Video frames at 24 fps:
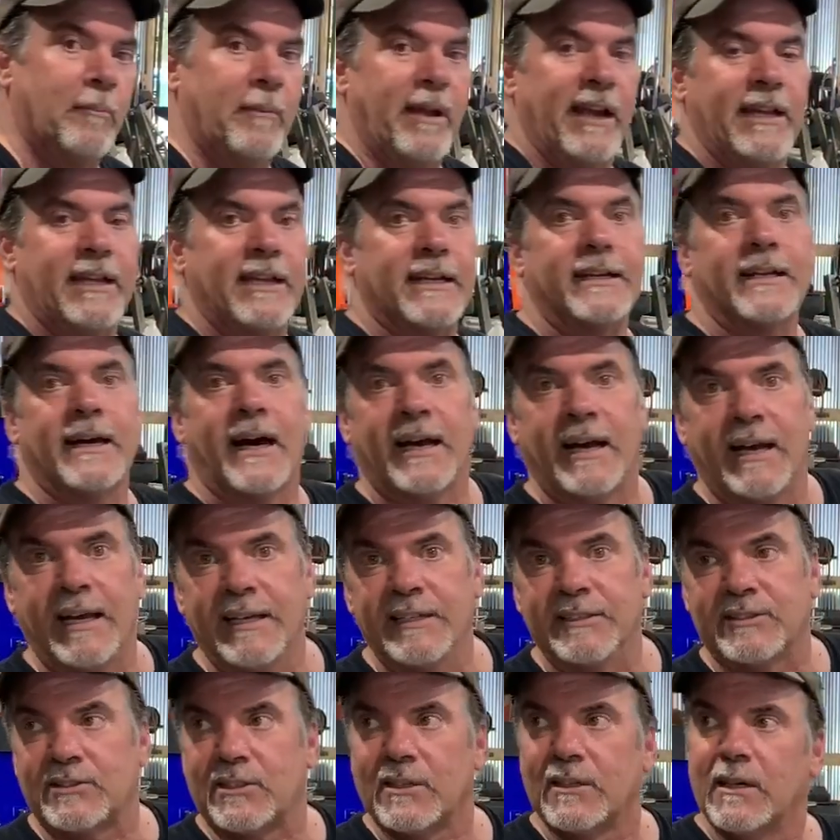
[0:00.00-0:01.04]
make it
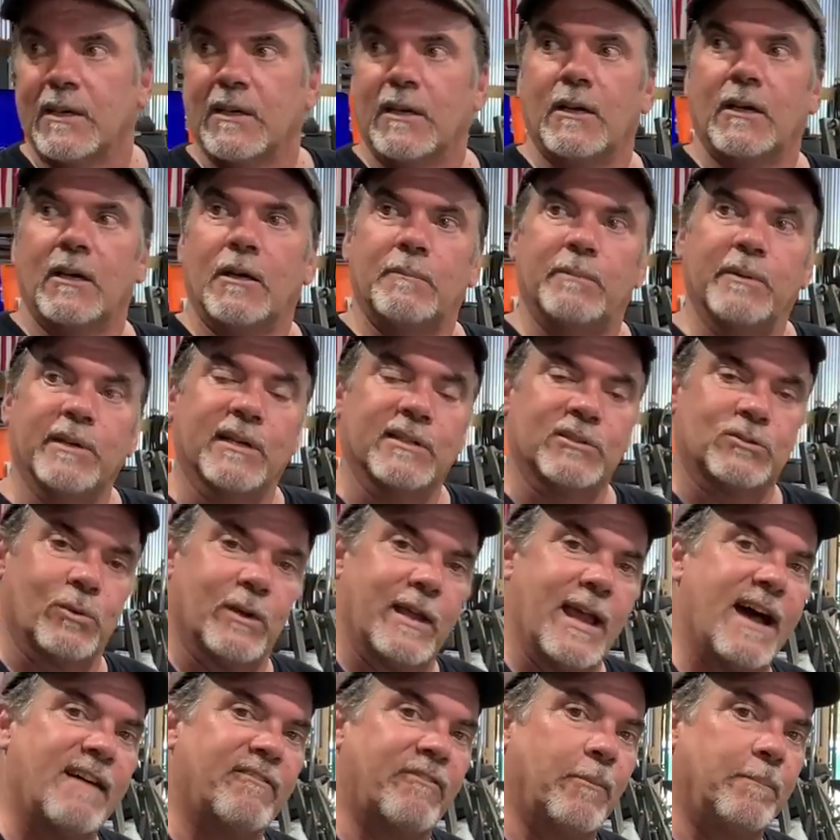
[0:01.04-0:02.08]
nice, because we
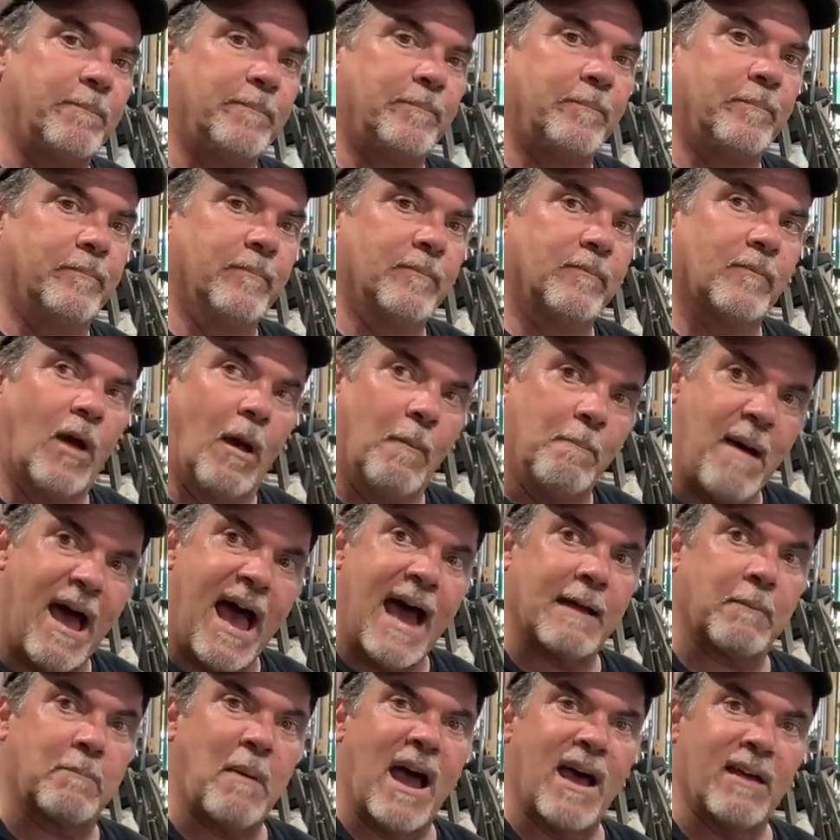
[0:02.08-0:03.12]
have a
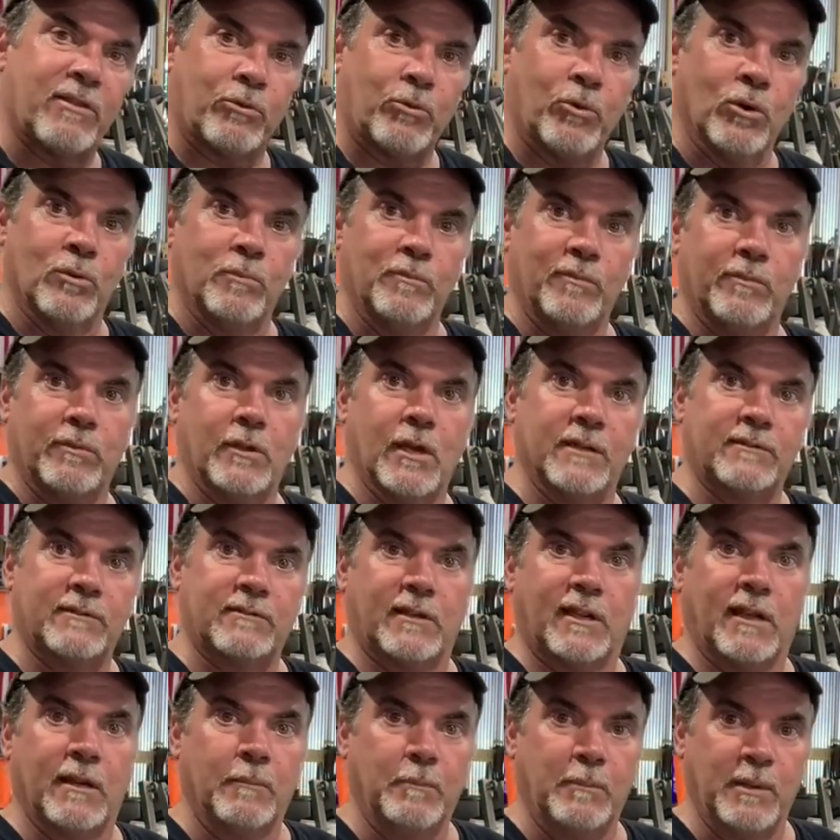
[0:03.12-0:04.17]
back bathroom that
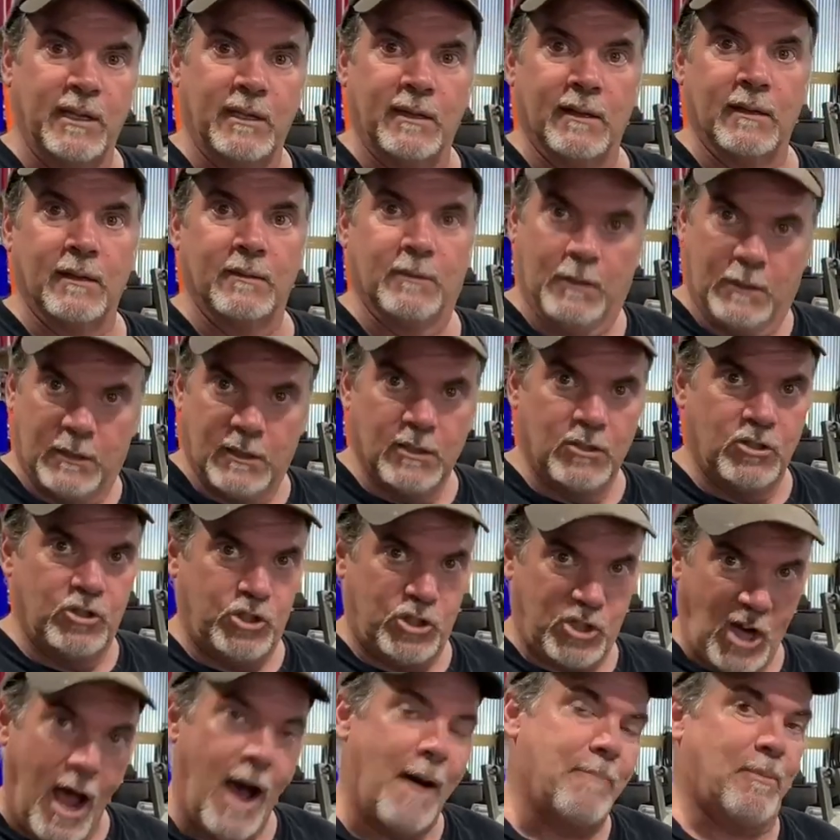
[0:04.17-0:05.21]
can be the
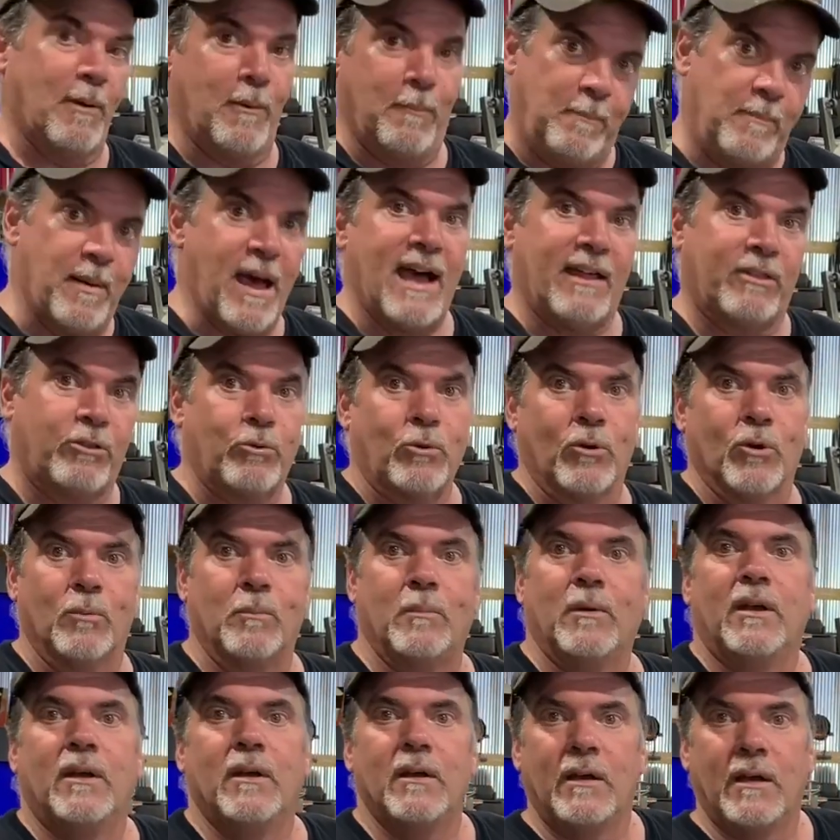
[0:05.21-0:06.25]
shop bathroom,
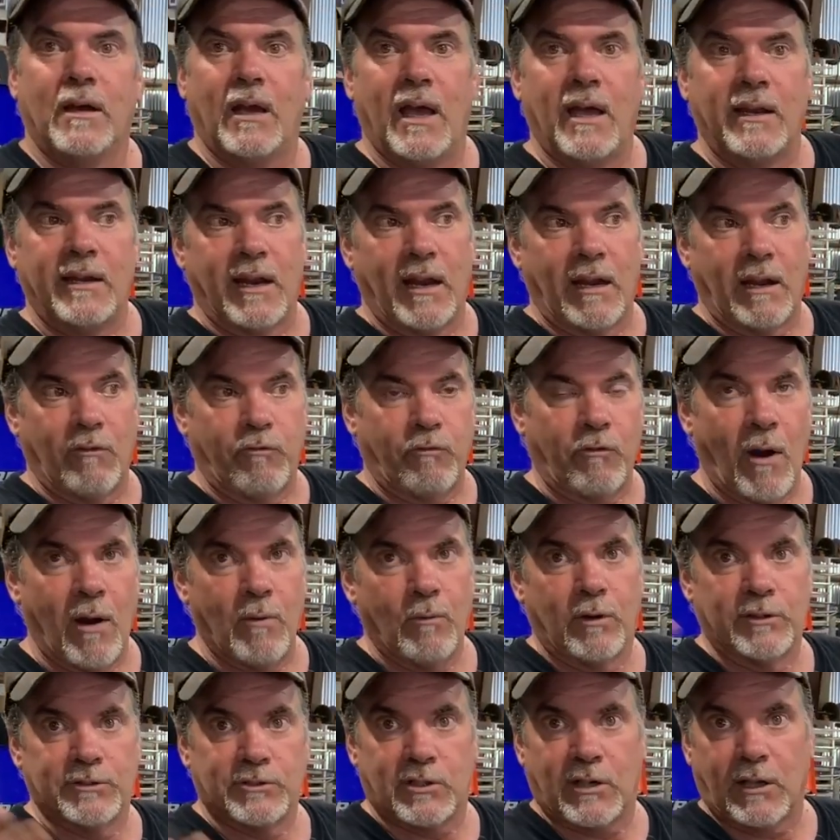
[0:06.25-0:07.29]
and then the front
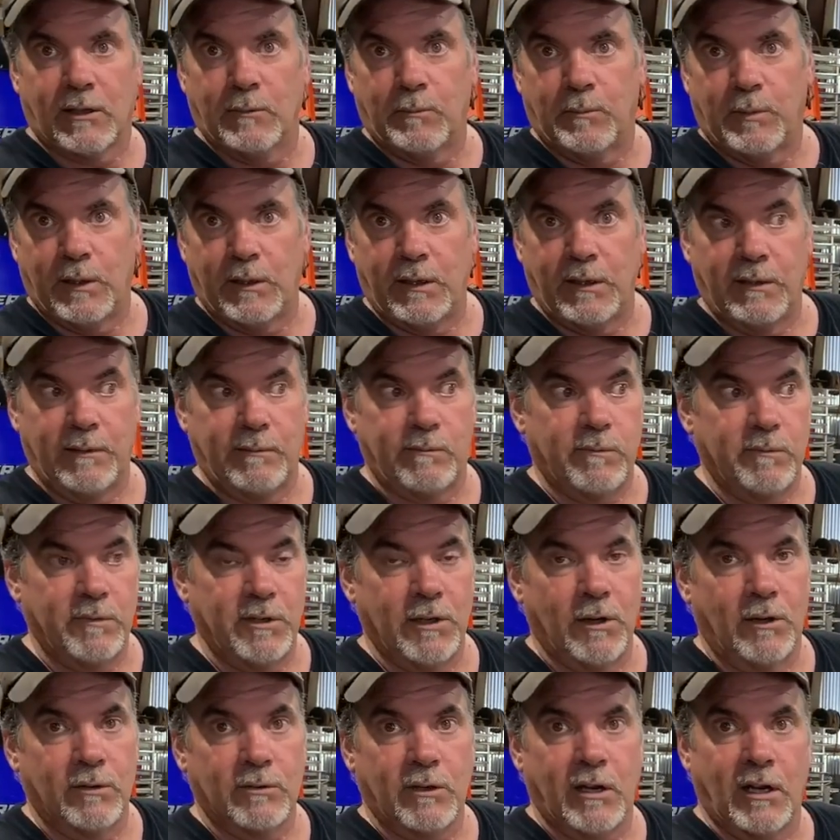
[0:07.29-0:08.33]
one's going to be, you
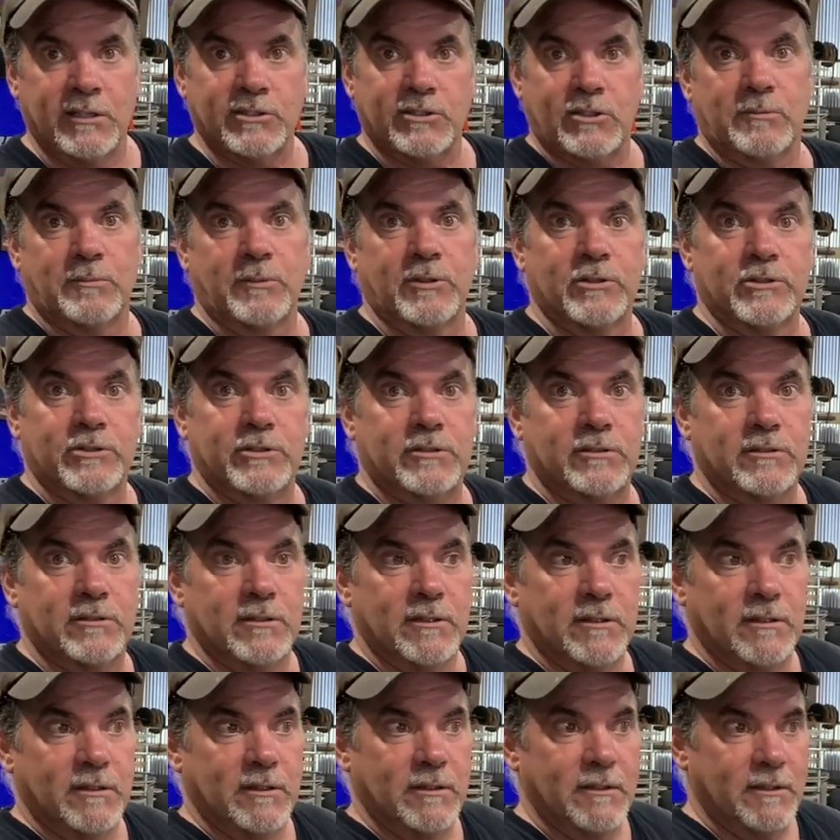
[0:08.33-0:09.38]
know, customers
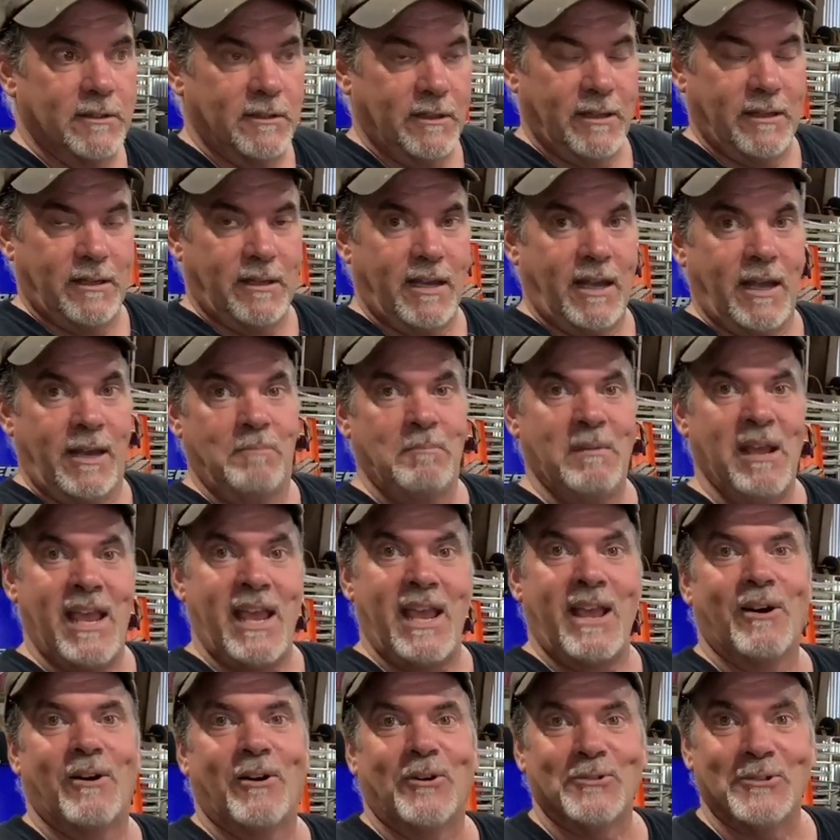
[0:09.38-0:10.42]
and
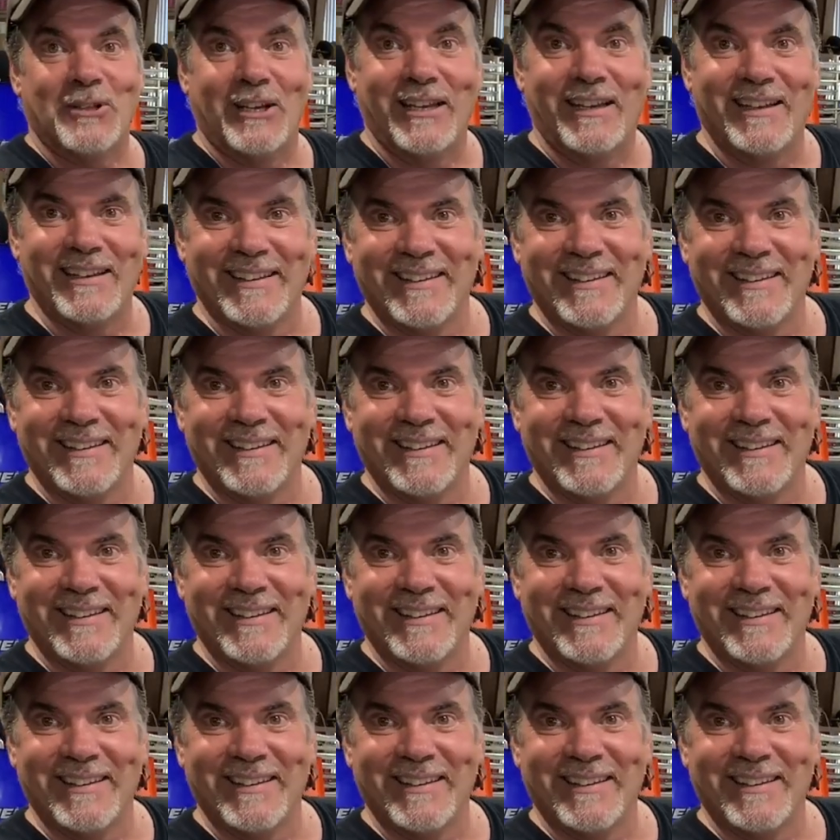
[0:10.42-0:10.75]
me only.